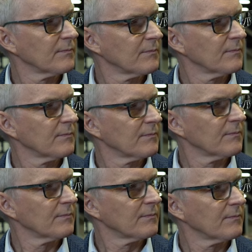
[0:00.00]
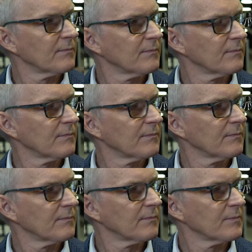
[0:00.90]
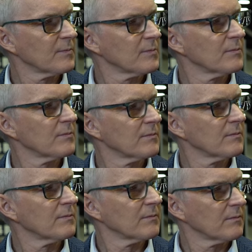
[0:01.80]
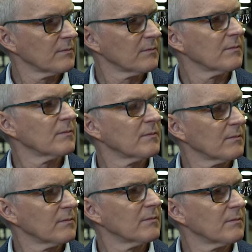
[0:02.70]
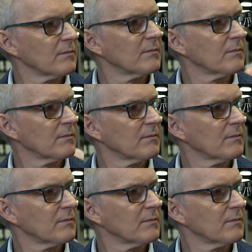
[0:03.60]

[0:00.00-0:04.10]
This person isn't speaking.